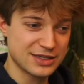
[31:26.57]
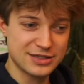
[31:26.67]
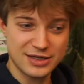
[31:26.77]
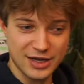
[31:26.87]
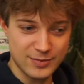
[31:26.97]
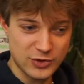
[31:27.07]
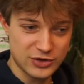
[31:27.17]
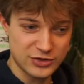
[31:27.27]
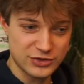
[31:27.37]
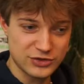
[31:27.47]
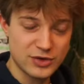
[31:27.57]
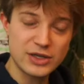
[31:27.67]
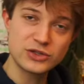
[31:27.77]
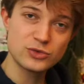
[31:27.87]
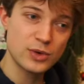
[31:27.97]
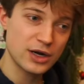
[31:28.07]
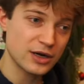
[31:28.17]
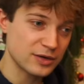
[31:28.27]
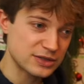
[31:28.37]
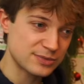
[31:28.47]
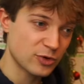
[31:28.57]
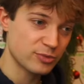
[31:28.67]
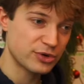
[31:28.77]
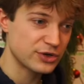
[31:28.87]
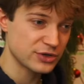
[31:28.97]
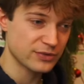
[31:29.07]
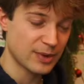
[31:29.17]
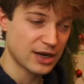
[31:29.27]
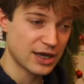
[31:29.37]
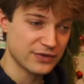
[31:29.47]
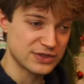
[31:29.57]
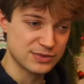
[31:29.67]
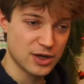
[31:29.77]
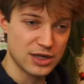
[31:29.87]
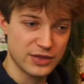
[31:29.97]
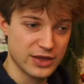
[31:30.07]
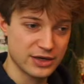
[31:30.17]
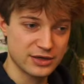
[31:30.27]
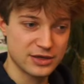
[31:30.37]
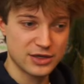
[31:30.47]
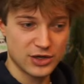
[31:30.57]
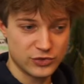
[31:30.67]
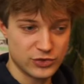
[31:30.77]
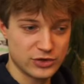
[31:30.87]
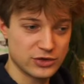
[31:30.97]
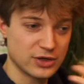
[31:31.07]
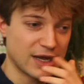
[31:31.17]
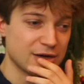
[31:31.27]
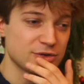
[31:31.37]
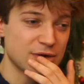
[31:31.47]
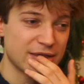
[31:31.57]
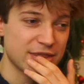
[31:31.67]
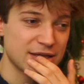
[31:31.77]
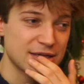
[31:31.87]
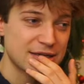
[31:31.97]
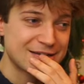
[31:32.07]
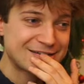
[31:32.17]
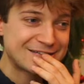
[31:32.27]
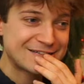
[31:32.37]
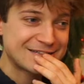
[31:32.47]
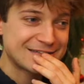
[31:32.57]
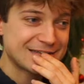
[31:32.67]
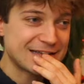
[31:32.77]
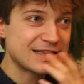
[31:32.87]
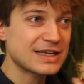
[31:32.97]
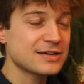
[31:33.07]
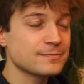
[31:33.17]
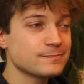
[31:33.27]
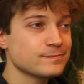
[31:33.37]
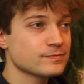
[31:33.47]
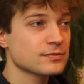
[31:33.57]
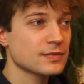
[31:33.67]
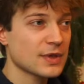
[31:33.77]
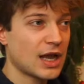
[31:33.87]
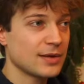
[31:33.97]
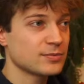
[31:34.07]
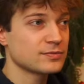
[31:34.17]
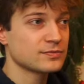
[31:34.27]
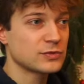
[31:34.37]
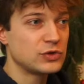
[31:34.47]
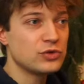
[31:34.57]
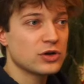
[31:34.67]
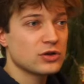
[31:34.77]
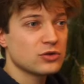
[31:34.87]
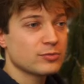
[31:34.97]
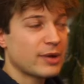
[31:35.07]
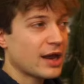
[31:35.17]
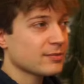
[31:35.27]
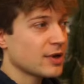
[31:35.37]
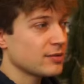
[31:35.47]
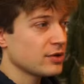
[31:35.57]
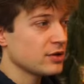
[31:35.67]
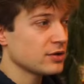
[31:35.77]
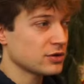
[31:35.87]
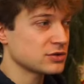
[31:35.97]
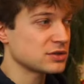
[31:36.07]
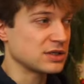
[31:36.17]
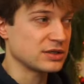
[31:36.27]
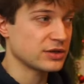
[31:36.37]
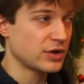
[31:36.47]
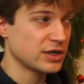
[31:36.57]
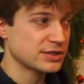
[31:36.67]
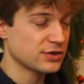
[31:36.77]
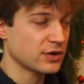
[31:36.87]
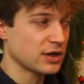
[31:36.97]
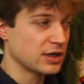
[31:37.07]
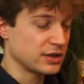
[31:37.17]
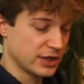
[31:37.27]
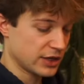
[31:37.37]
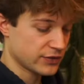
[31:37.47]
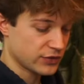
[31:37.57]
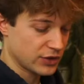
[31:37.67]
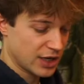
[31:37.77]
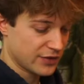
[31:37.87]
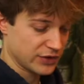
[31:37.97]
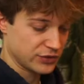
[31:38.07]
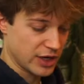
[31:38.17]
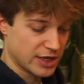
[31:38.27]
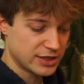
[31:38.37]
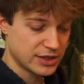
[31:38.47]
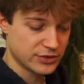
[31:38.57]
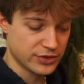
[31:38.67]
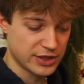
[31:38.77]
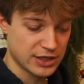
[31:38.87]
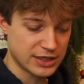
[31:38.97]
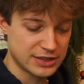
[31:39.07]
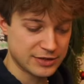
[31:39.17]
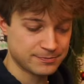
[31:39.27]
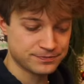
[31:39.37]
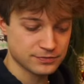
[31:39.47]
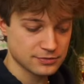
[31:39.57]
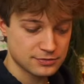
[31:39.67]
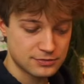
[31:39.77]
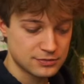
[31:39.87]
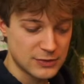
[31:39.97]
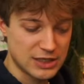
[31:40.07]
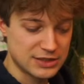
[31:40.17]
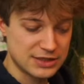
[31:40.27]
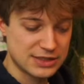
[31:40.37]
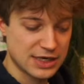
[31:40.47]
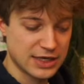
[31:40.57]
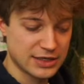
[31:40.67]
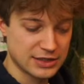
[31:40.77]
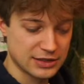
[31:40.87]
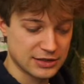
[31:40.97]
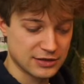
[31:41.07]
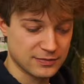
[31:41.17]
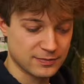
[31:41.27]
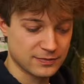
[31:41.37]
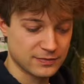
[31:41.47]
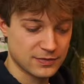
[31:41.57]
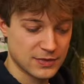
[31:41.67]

I'm gone, you know. And you were a small period of my life as well, and then you are gone. I don't know. I think, and then you gonna look back maybe in the rest or in the end of your life, and you're 80, and you think like, damn, this is like 1